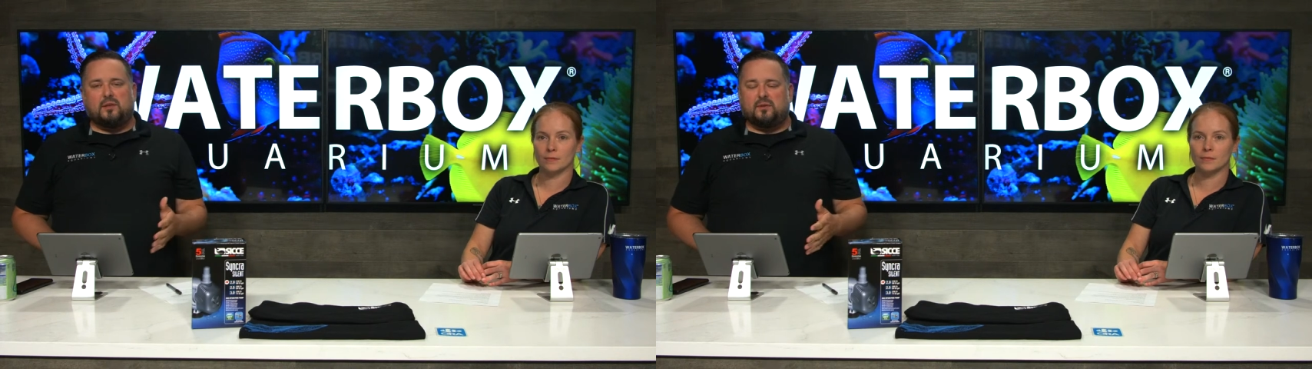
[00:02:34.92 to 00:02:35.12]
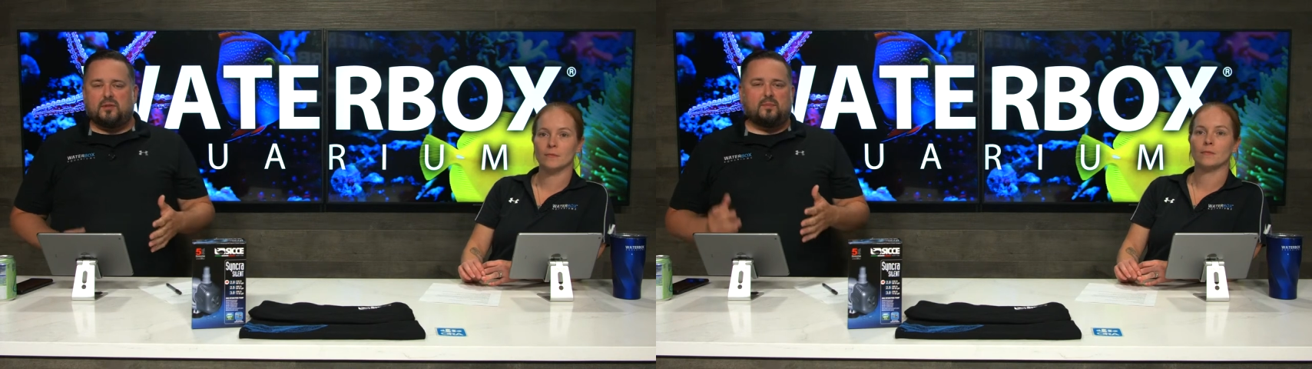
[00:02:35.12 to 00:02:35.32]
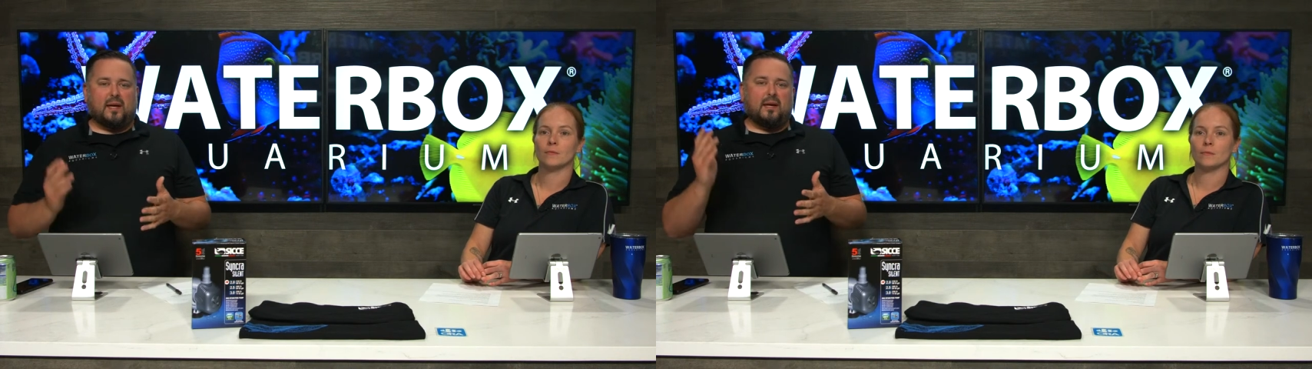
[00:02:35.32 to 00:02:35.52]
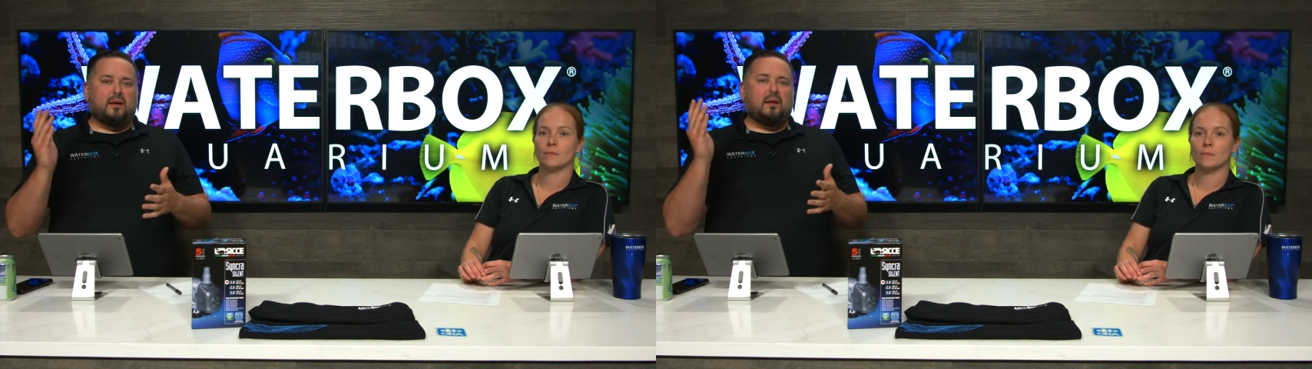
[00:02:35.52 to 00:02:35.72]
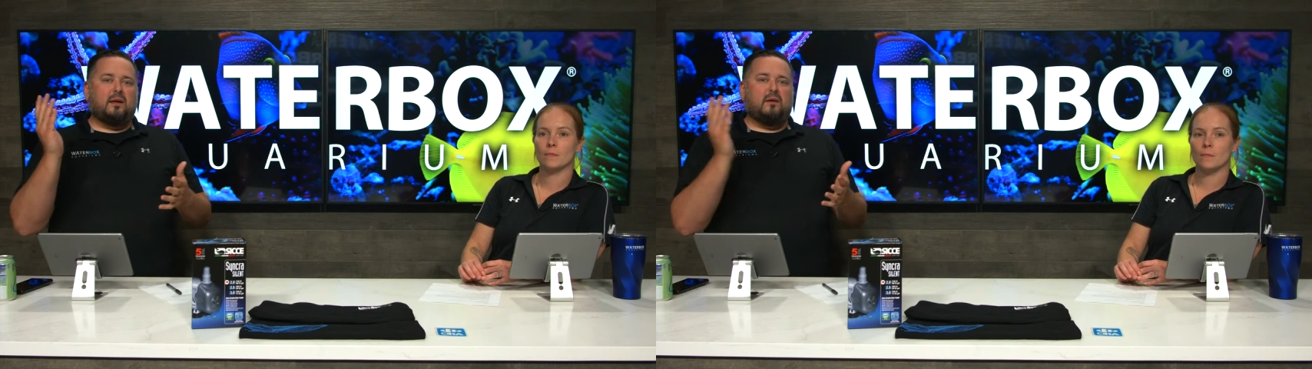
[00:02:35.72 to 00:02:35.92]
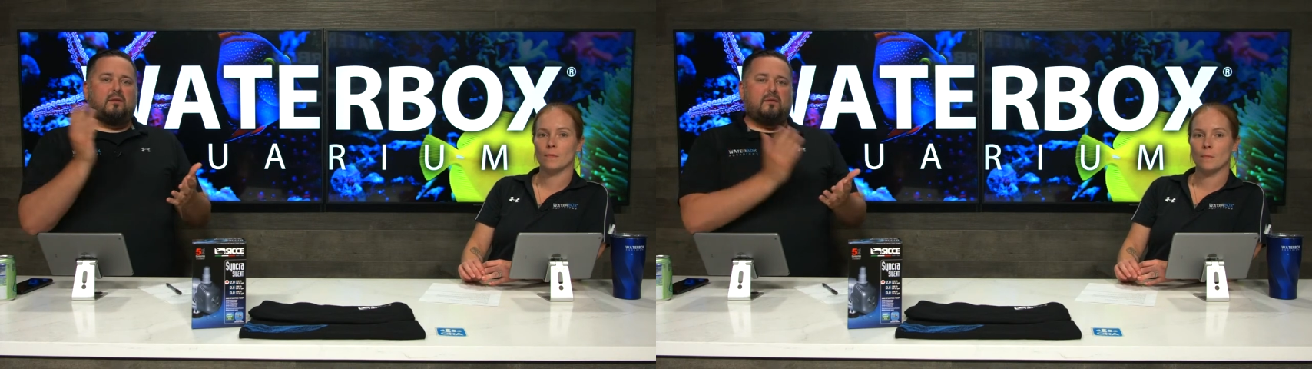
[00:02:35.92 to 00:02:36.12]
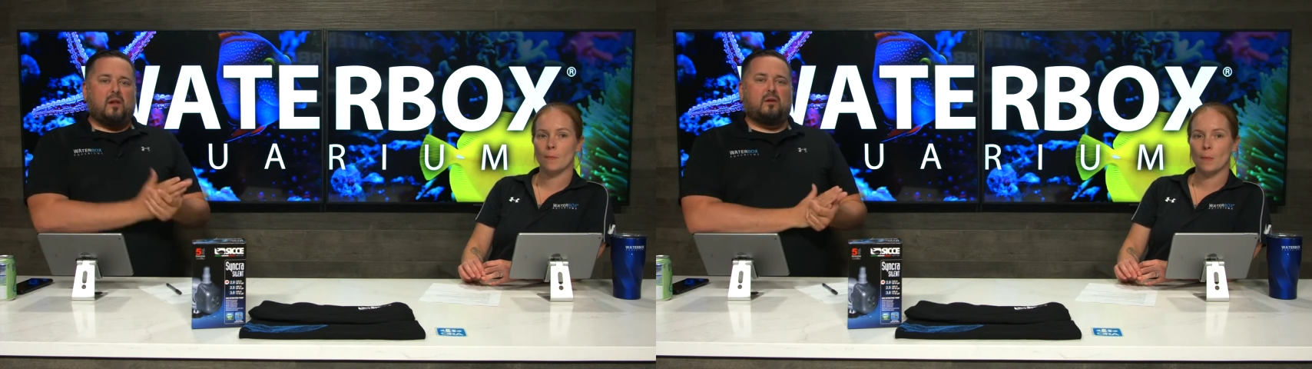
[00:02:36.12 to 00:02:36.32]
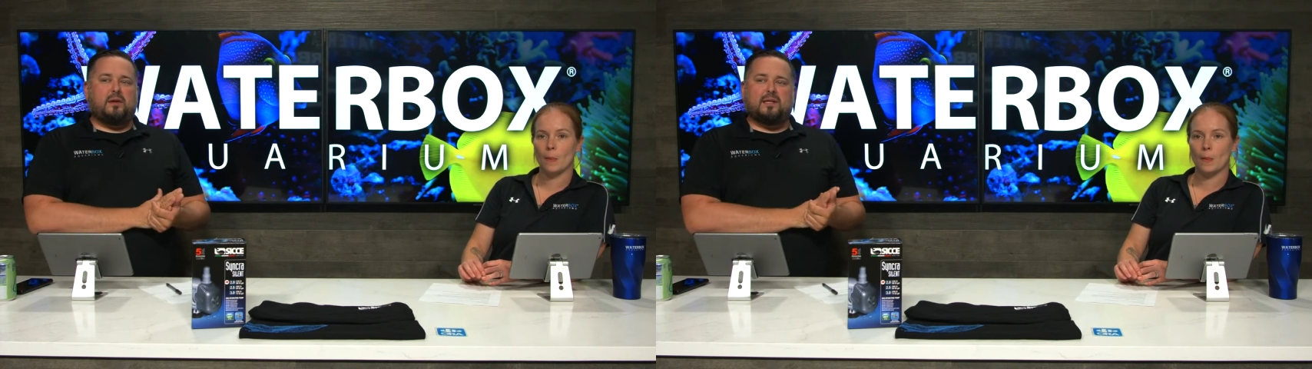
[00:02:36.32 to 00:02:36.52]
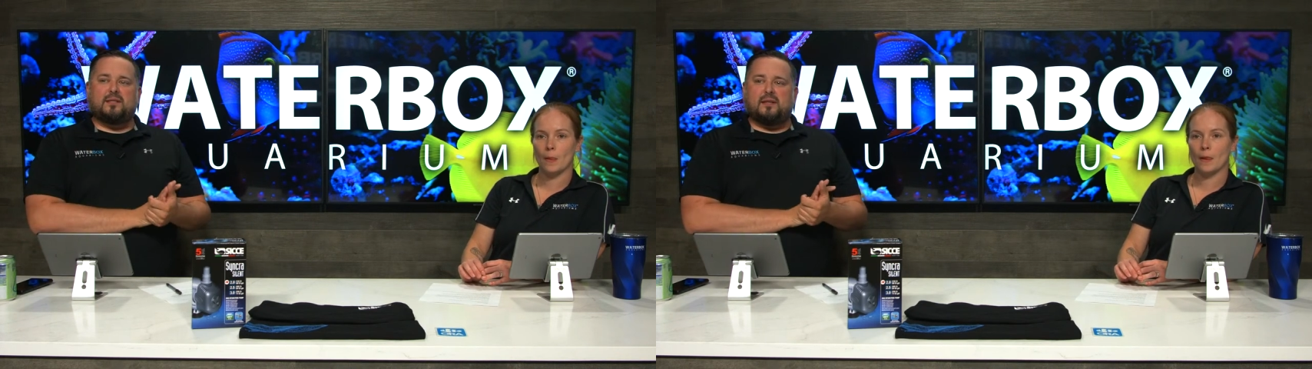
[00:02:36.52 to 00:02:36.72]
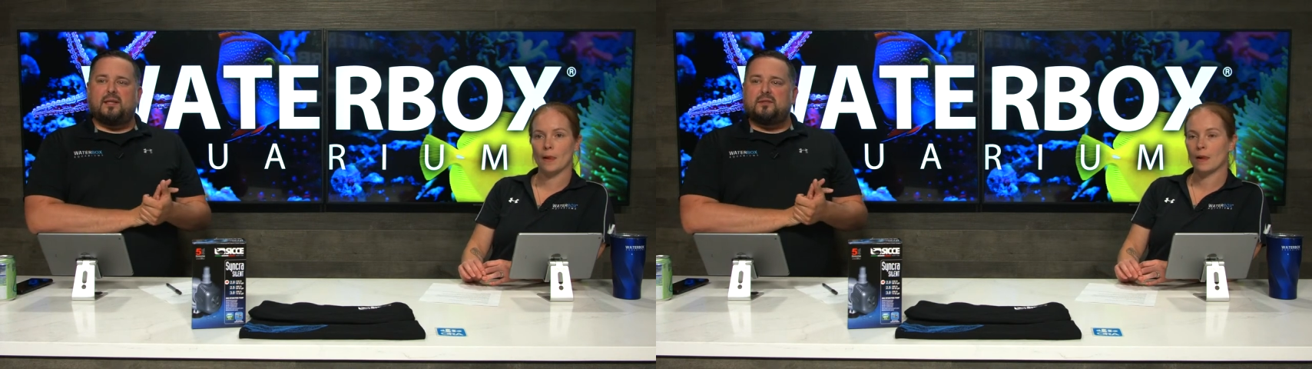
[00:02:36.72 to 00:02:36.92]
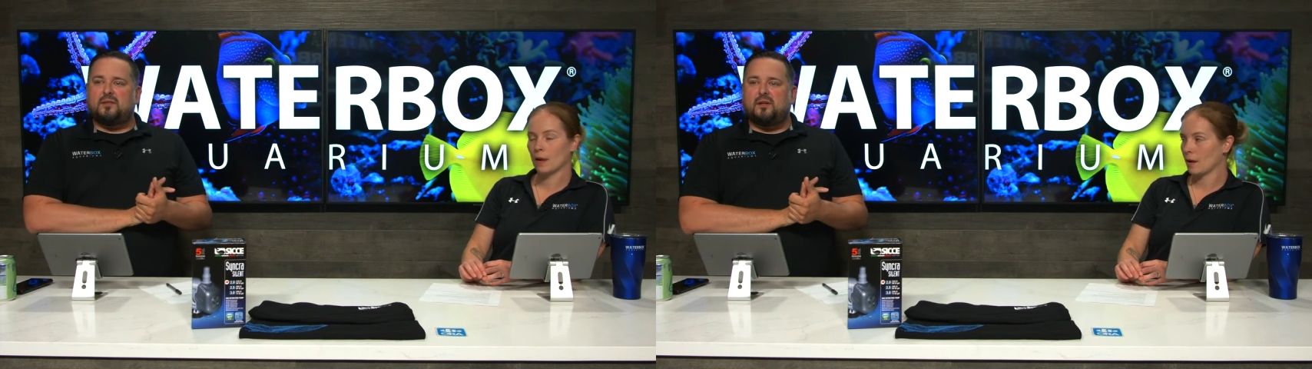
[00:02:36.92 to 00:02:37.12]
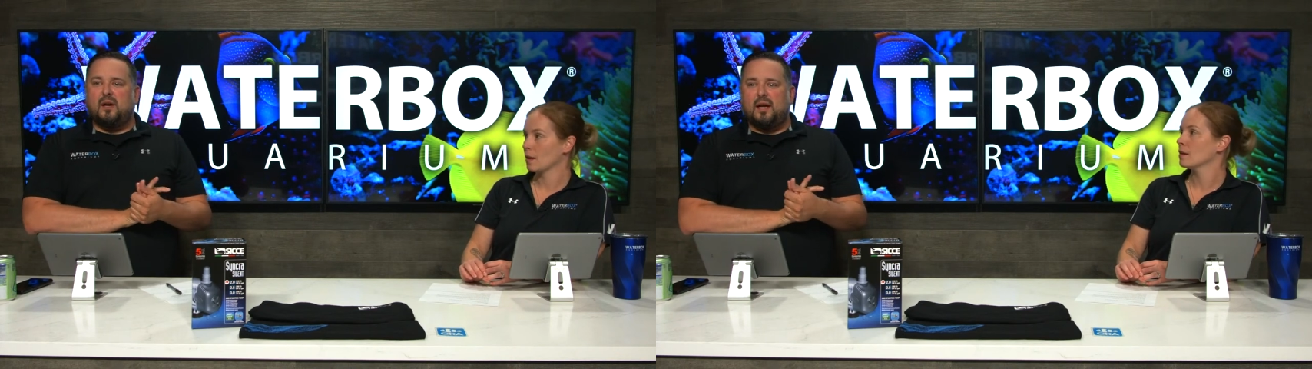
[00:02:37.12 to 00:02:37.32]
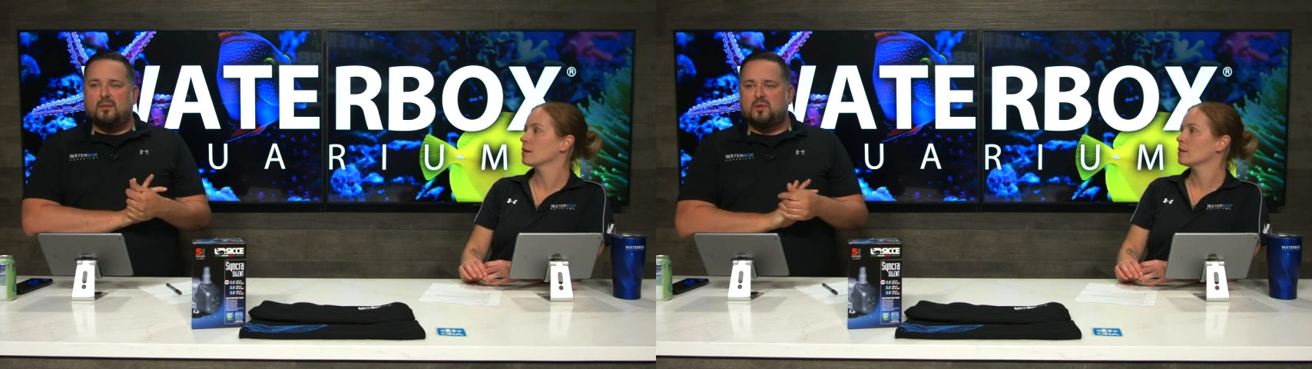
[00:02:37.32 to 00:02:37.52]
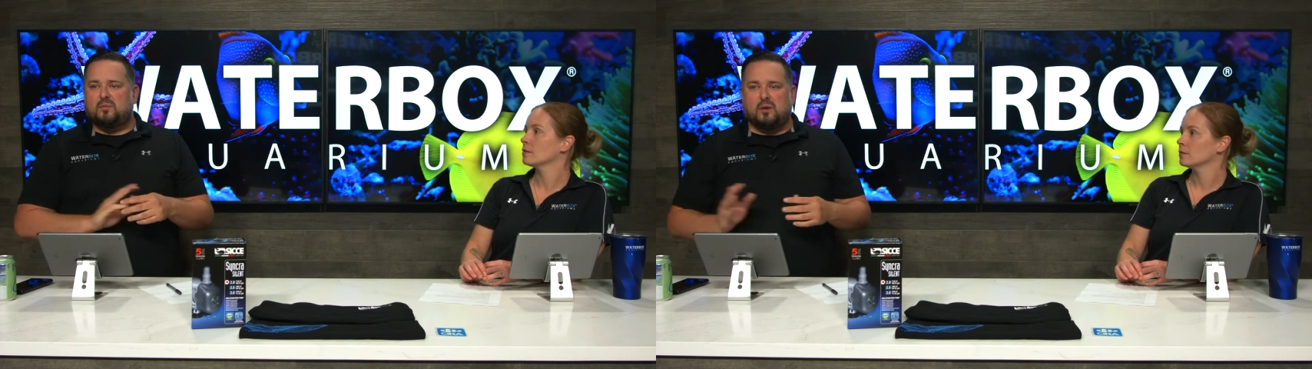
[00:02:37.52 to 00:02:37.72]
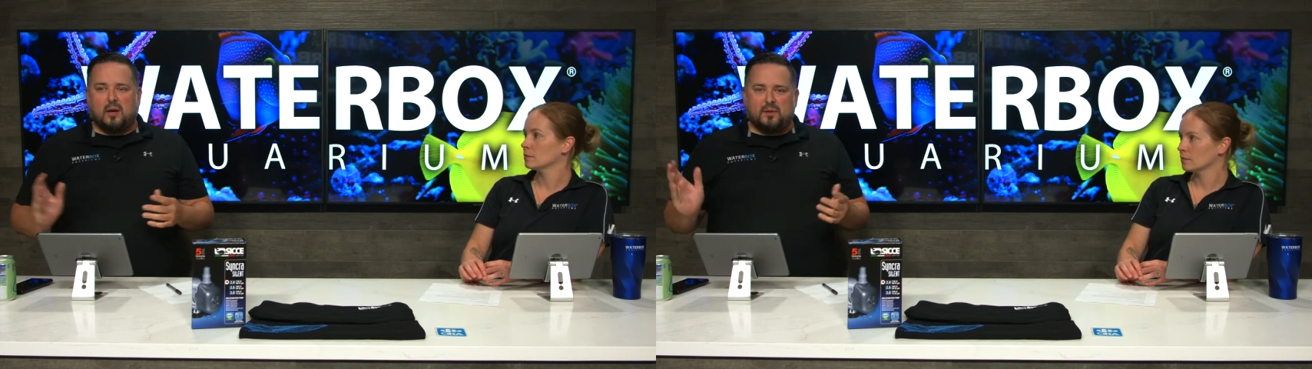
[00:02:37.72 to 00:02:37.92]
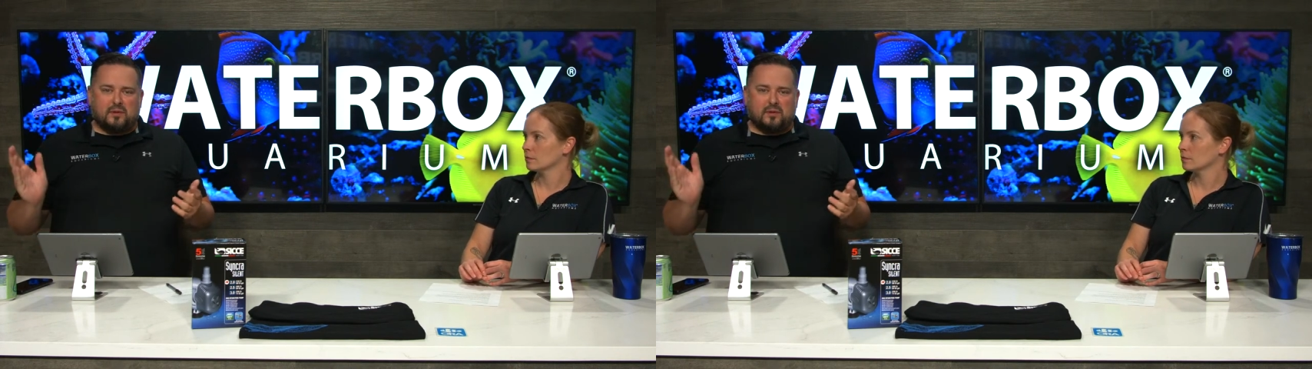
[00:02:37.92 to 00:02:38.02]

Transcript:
Speaker 1: entries by following us on Instagram, subscribing